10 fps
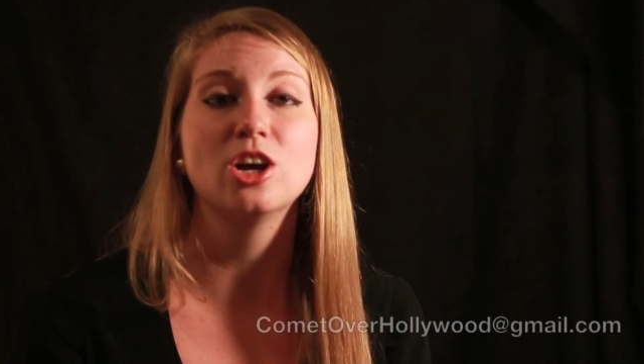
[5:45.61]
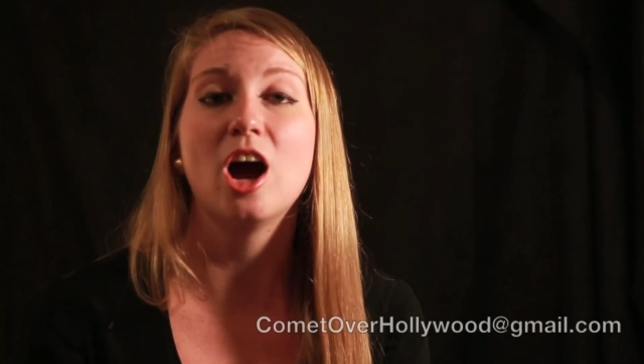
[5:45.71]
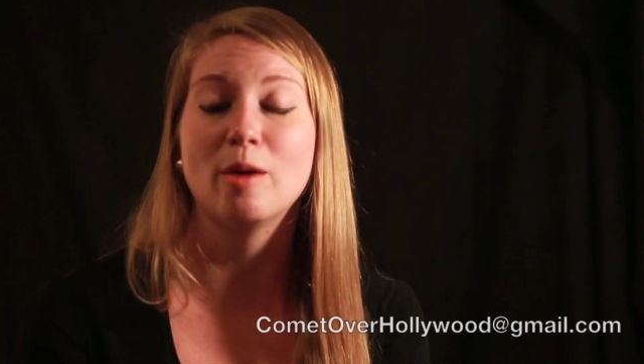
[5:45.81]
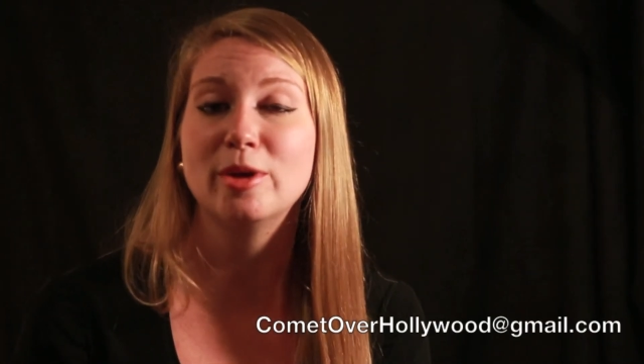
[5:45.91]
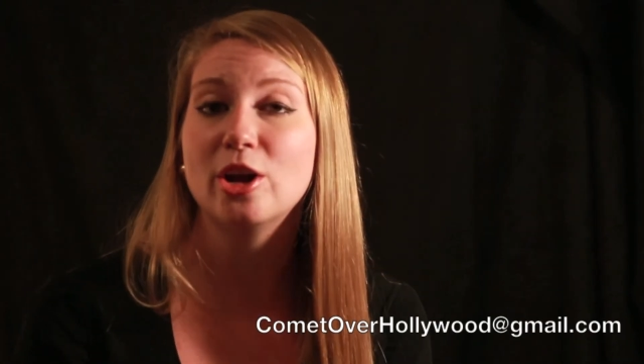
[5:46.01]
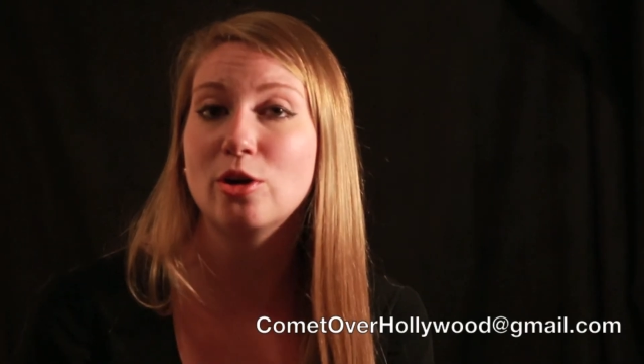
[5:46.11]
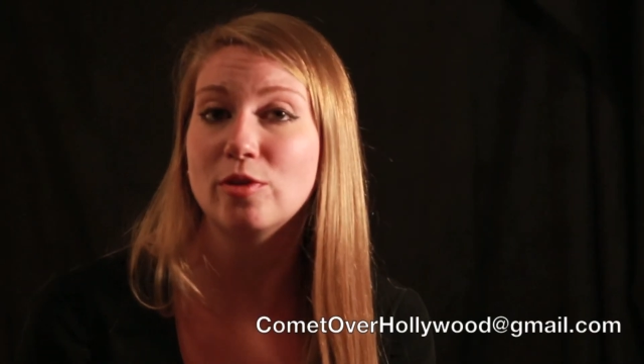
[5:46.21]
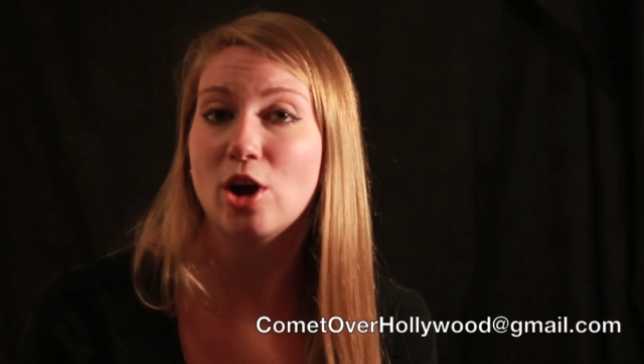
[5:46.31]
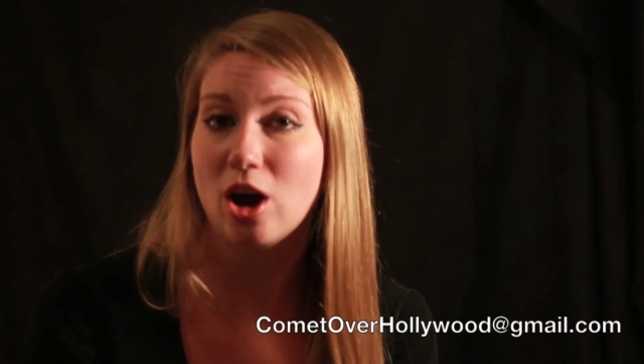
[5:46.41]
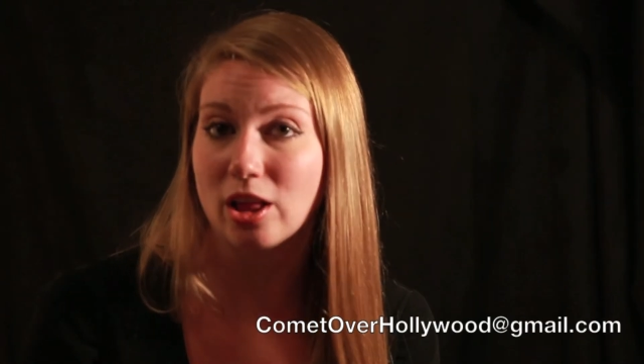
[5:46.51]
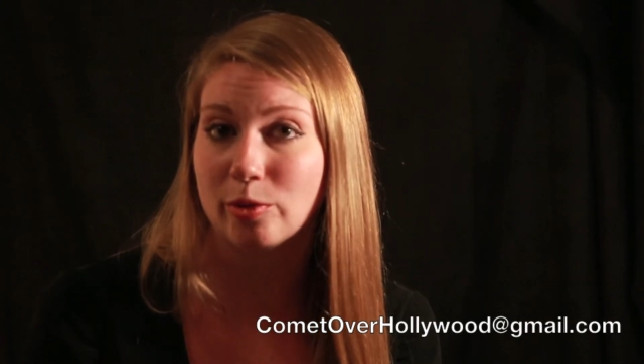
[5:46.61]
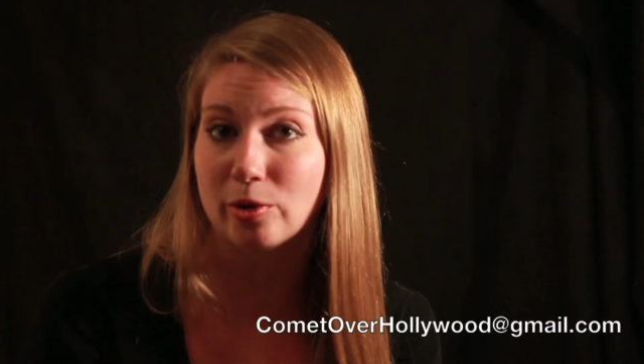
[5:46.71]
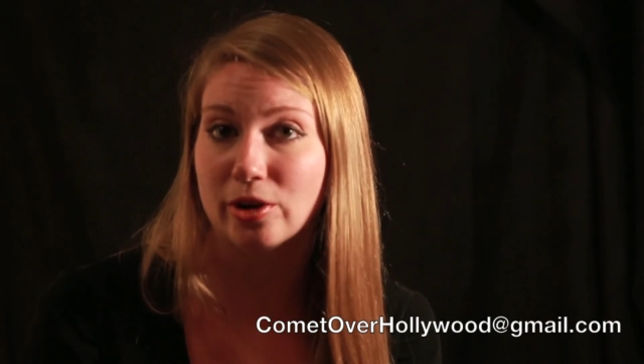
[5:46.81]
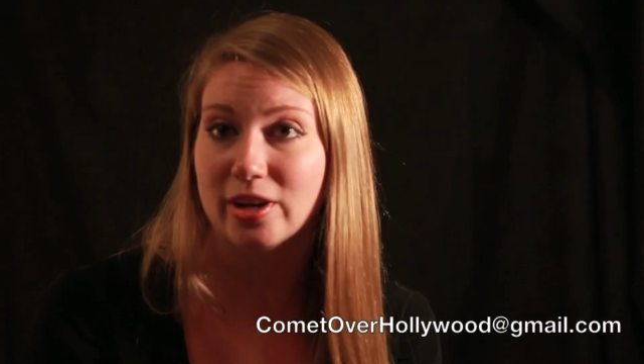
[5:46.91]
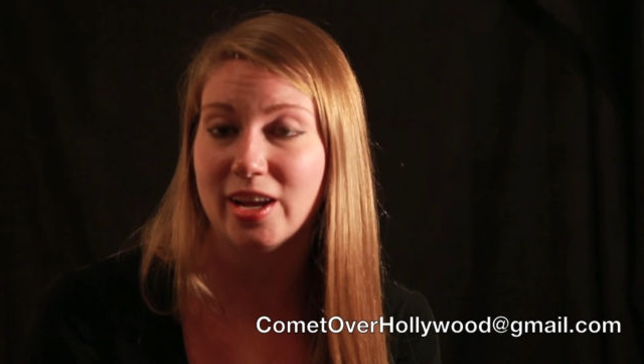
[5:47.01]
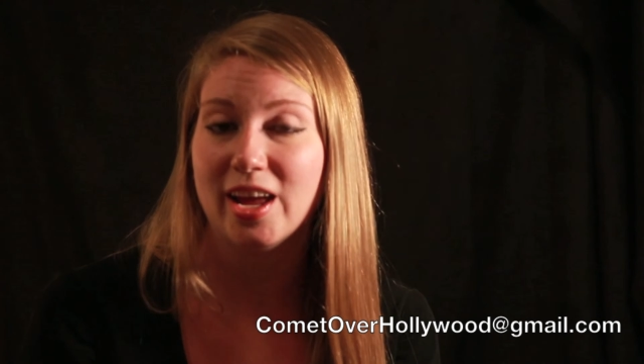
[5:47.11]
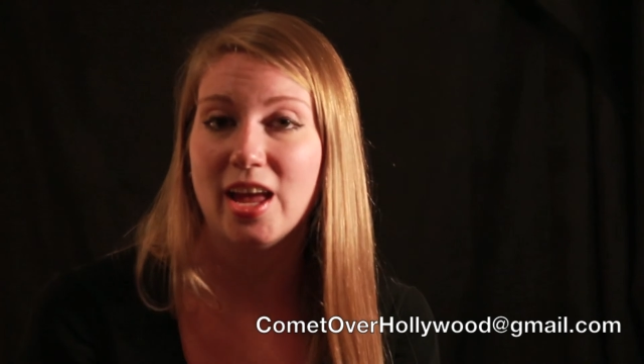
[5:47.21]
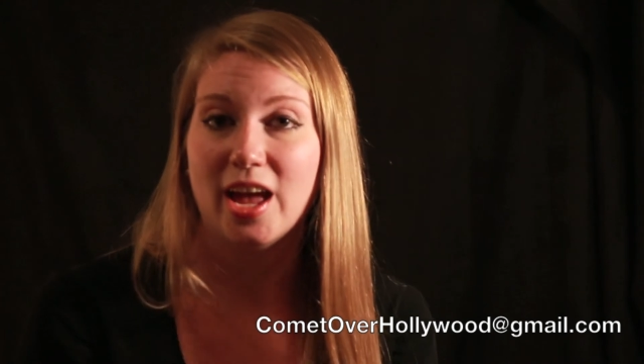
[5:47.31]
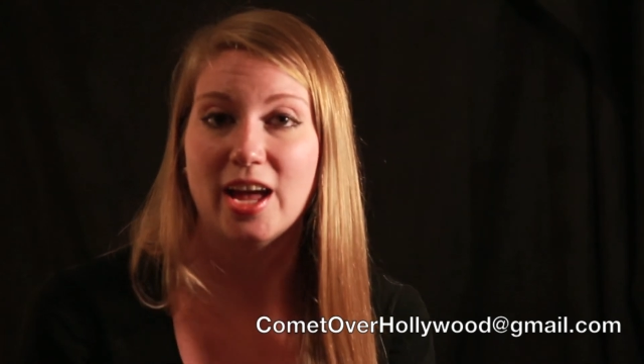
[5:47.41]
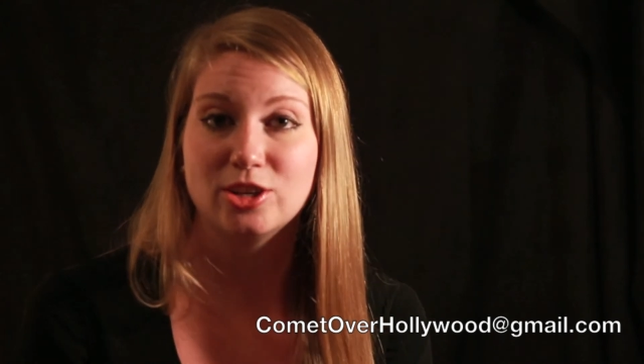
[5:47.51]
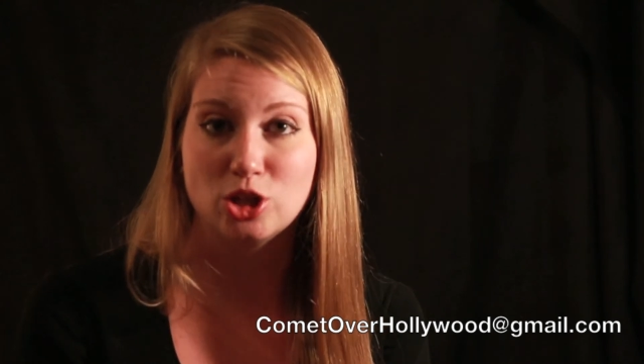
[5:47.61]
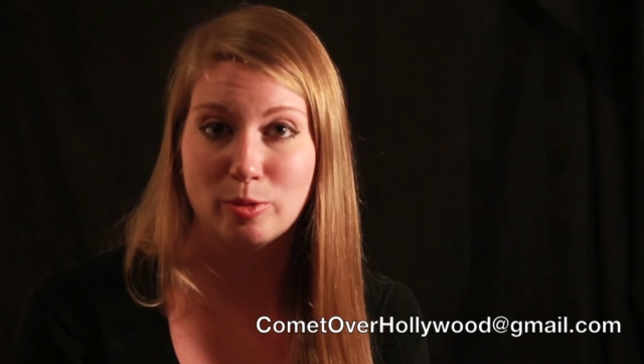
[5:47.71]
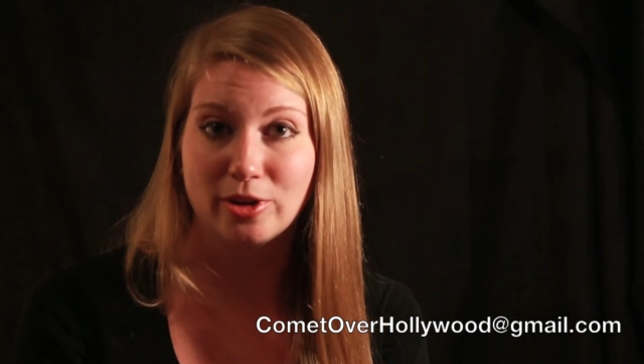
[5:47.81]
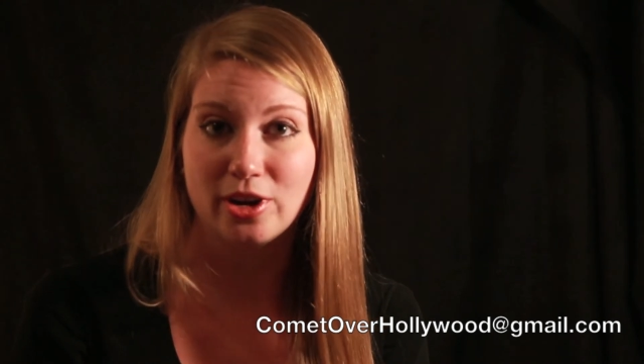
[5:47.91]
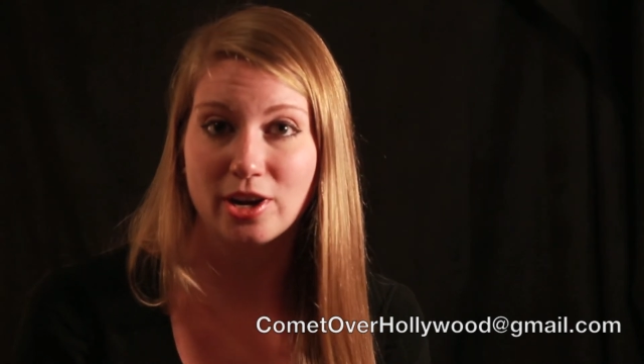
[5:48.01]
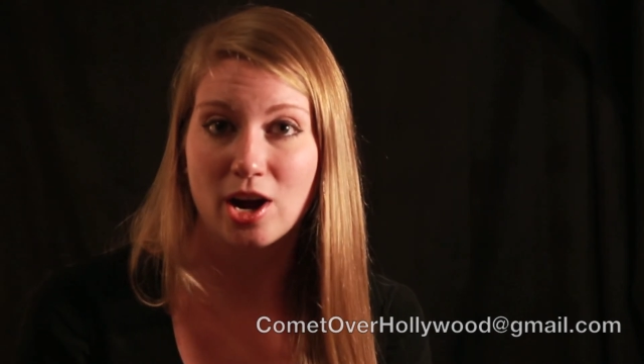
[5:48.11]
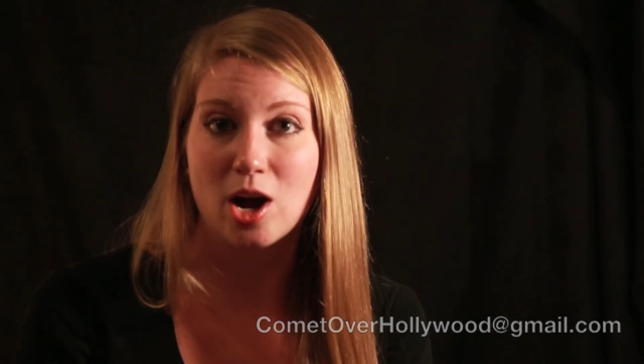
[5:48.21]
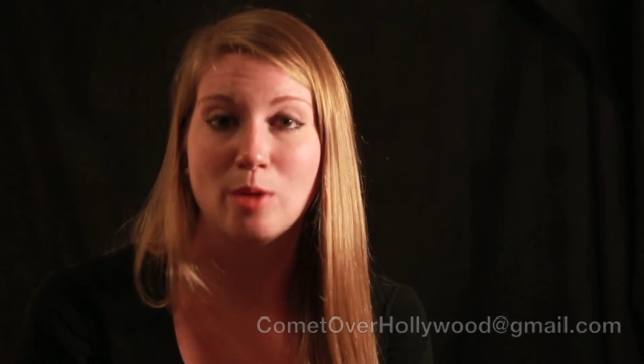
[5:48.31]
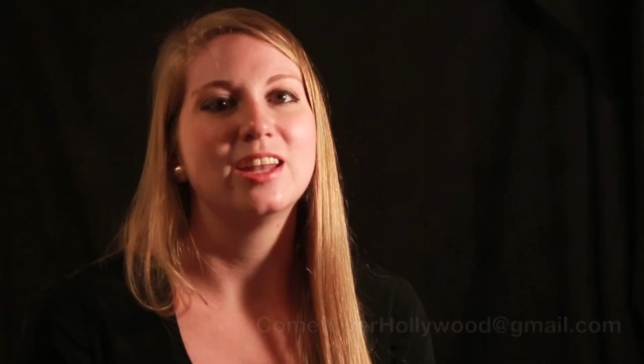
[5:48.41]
cometoverhollywood@gmail.com,